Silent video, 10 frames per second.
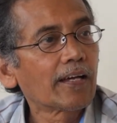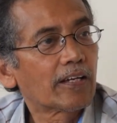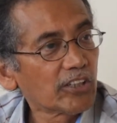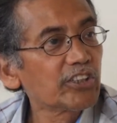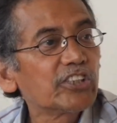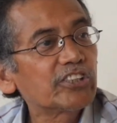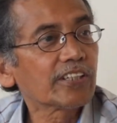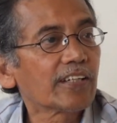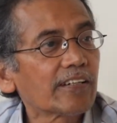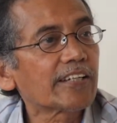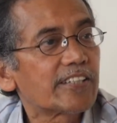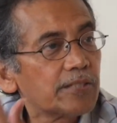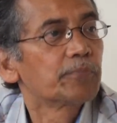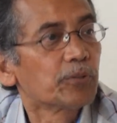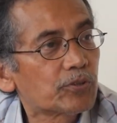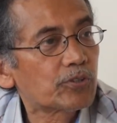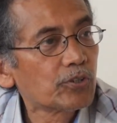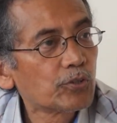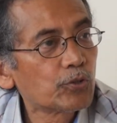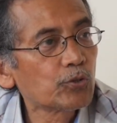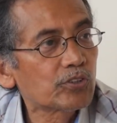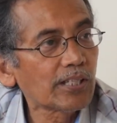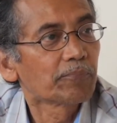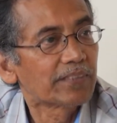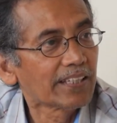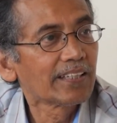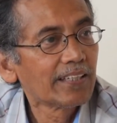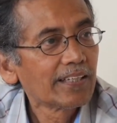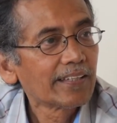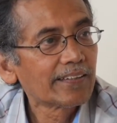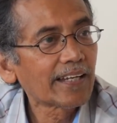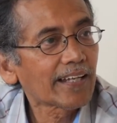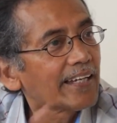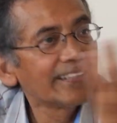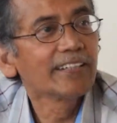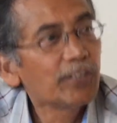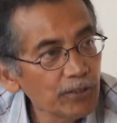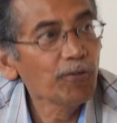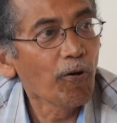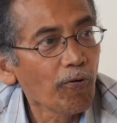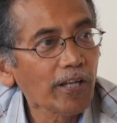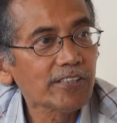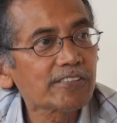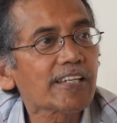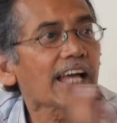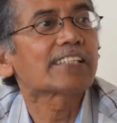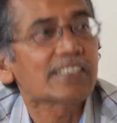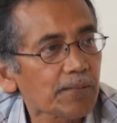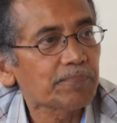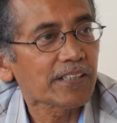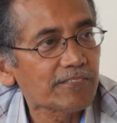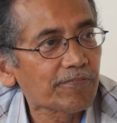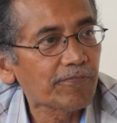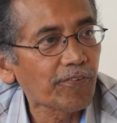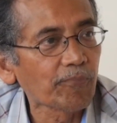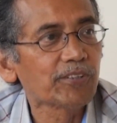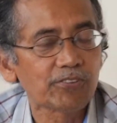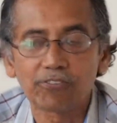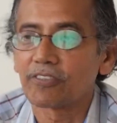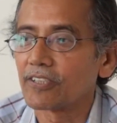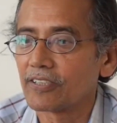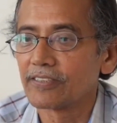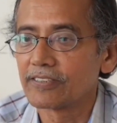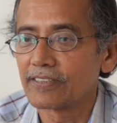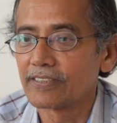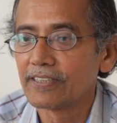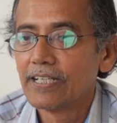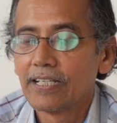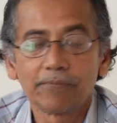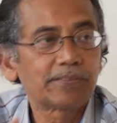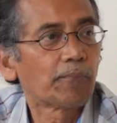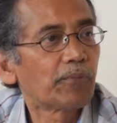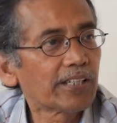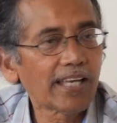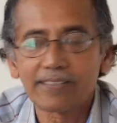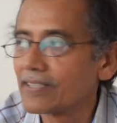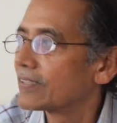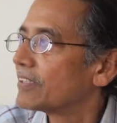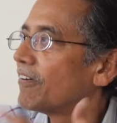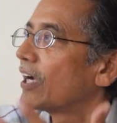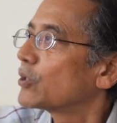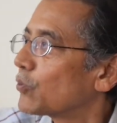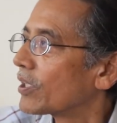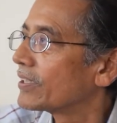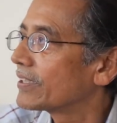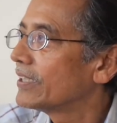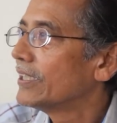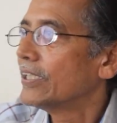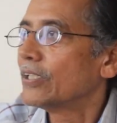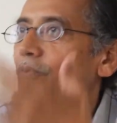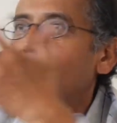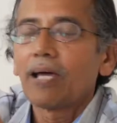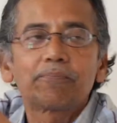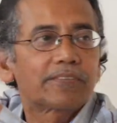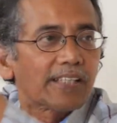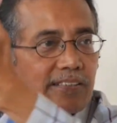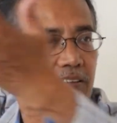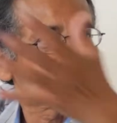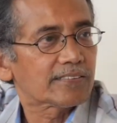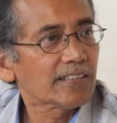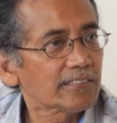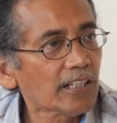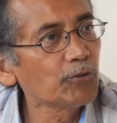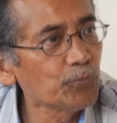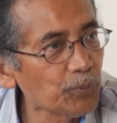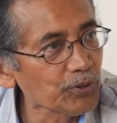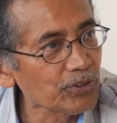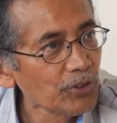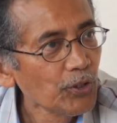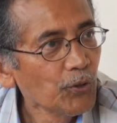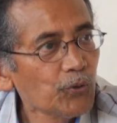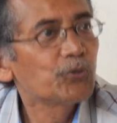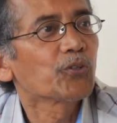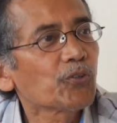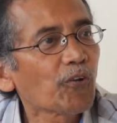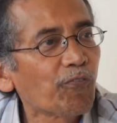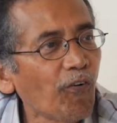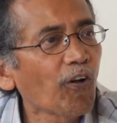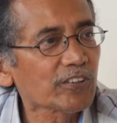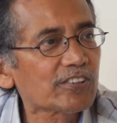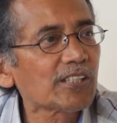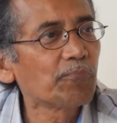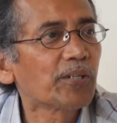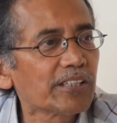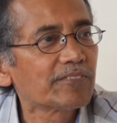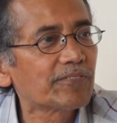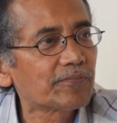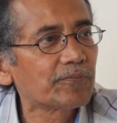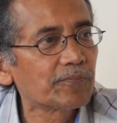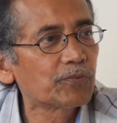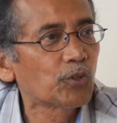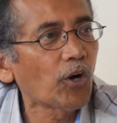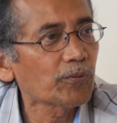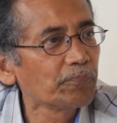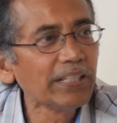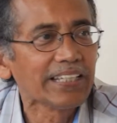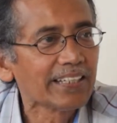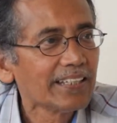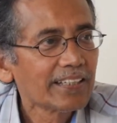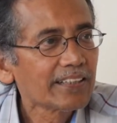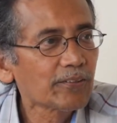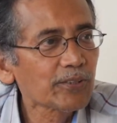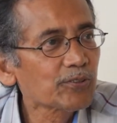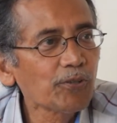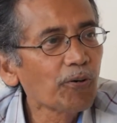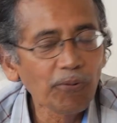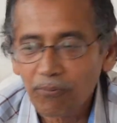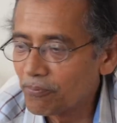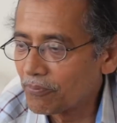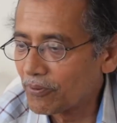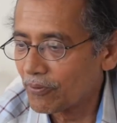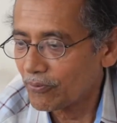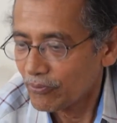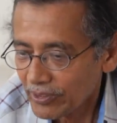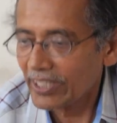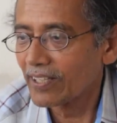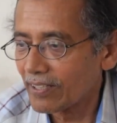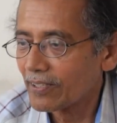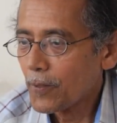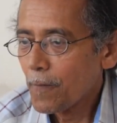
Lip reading: conditional attribute to something that I didn't know. I just accepted from the social conditioning. If somebody has that divine quality, he will have such outputs, which was all false. Somebody taught me. There was no real,